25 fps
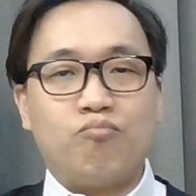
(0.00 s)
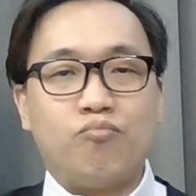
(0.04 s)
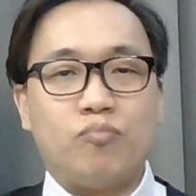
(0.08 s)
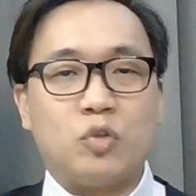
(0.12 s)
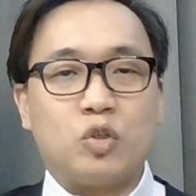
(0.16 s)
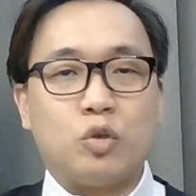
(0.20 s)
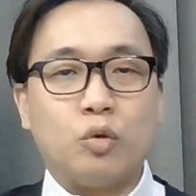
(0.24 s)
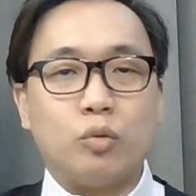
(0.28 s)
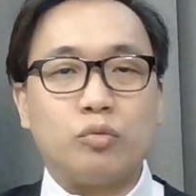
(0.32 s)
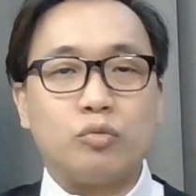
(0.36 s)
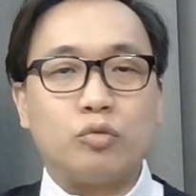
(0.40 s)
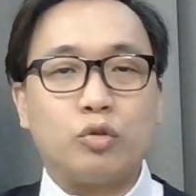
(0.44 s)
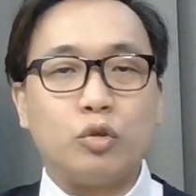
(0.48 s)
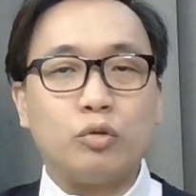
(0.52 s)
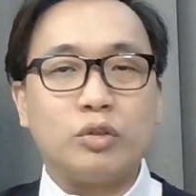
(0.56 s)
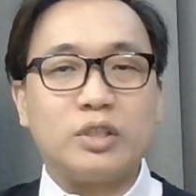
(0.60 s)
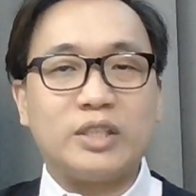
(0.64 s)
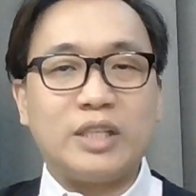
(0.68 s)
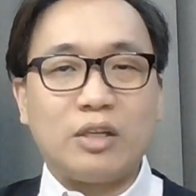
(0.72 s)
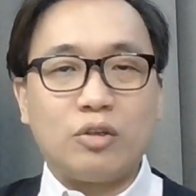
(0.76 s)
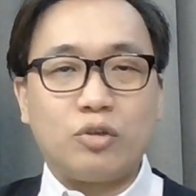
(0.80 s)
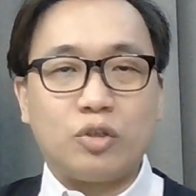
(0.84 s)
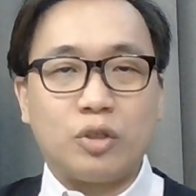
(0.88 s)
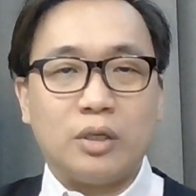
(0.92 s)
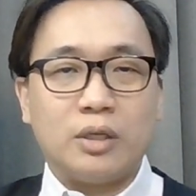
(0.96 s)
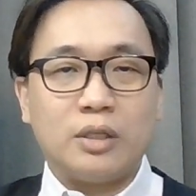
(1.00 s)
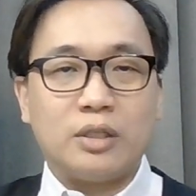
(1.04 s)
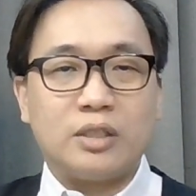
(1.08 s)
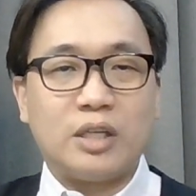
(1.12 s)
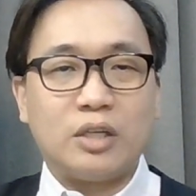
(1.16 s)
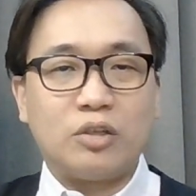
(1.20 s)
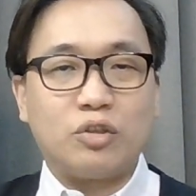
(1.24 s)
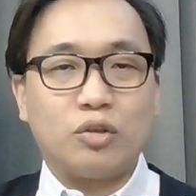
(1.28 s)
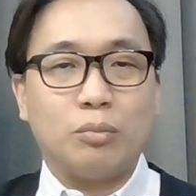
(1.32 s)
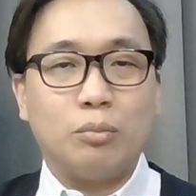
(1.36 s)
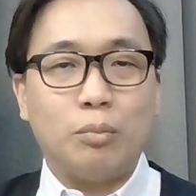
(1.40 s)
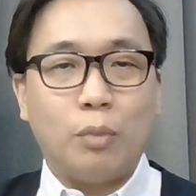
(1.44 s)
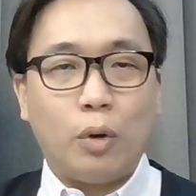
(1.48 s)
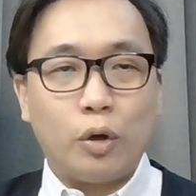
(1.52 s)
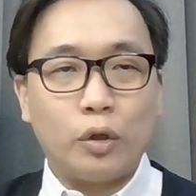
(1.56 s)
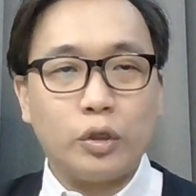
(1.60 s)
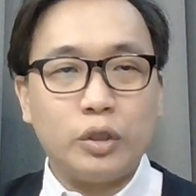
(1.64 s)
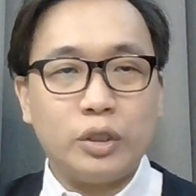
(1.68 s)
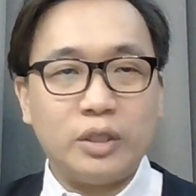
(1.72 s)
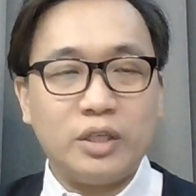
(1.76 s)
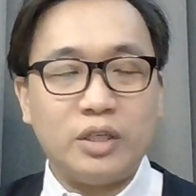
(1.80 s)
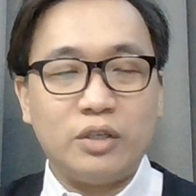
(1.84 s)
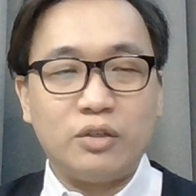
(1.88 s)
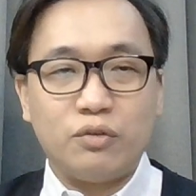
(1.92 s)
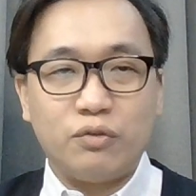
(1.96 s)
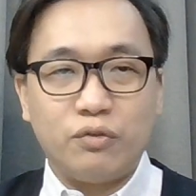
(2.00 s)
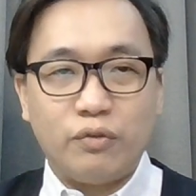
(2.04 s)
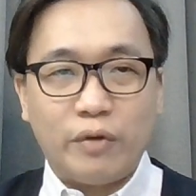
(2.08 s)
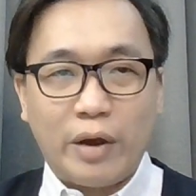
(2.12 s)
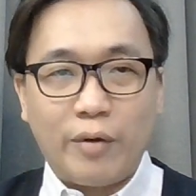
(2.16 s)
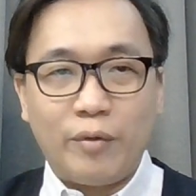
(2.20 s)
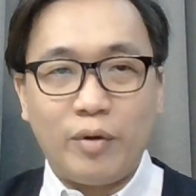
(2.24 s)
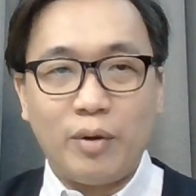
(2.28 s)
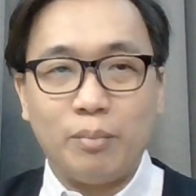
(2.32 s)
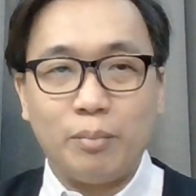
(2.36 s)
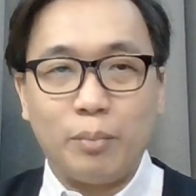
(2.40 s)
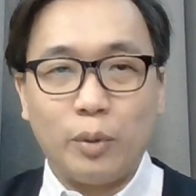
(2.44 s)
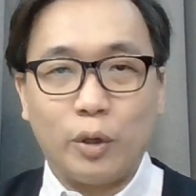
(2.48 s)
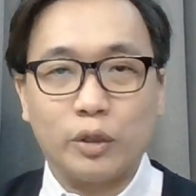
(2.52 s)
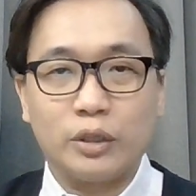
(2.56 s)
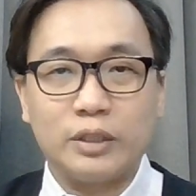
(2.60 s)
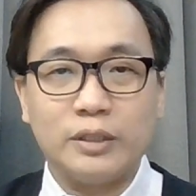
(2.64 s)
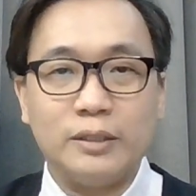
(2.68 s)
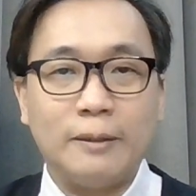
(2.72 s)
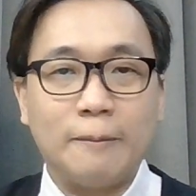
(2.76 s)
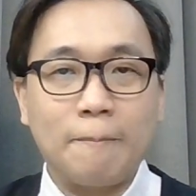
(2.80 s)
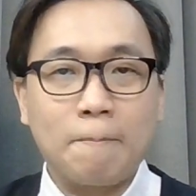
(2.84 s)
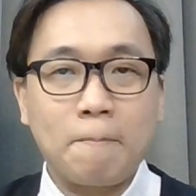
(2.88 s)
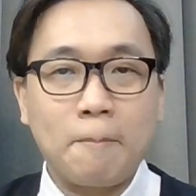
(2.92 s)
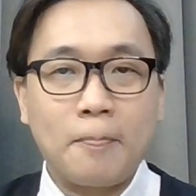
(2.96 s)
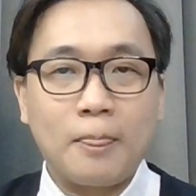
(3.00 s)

So such a model is very important